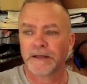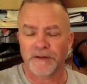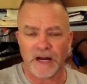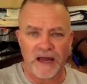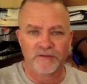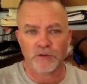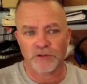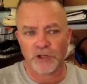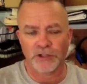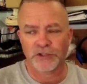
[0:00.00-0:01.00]
then I have to
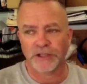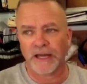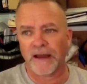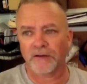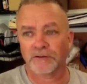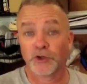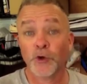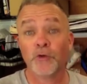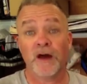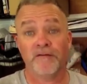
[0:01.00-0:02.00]
adjust it down
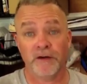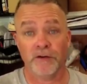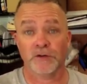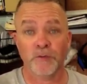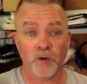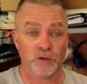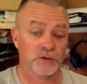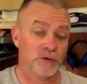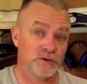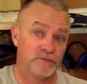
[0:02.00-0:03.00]
to that vigorous boil
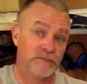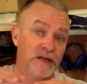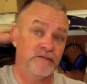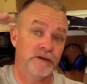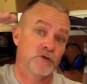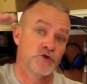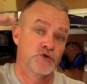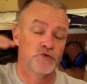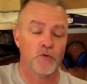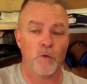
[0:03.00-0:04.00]
so it's even
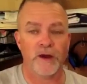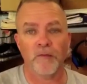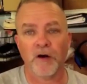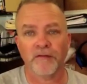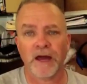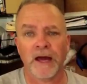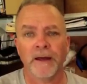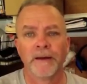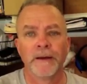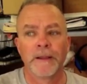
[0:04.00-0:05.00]
way above that.
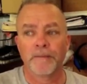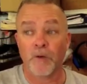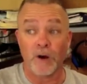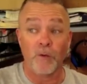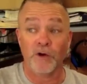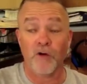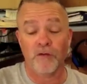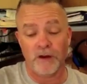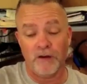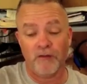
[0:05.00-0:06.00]
But when I went
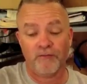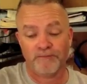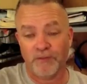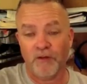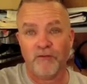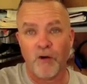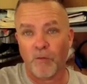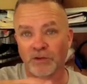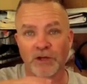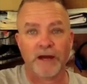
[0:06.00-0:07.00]
over there, the
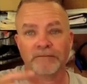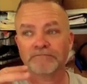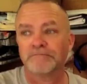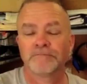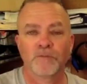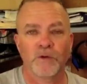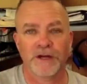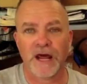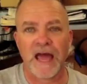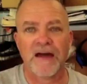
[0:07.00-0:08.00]
foam was like
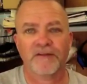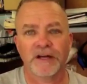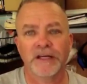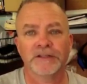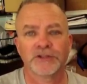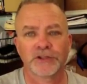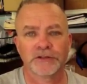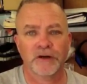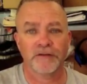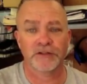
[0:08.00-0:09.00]
within 1/2 inch
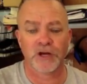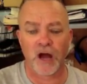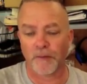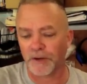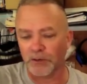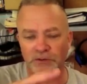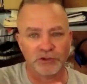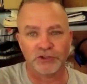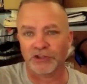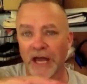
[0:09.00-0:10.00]
of the top, but it was
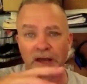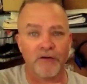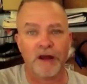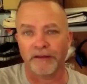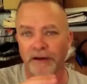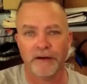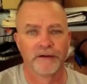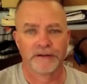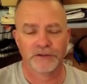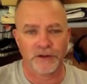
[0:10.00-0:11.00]
just staying right there.
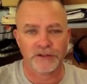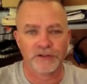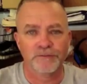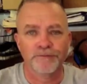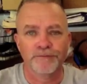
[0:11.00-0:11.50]
So I just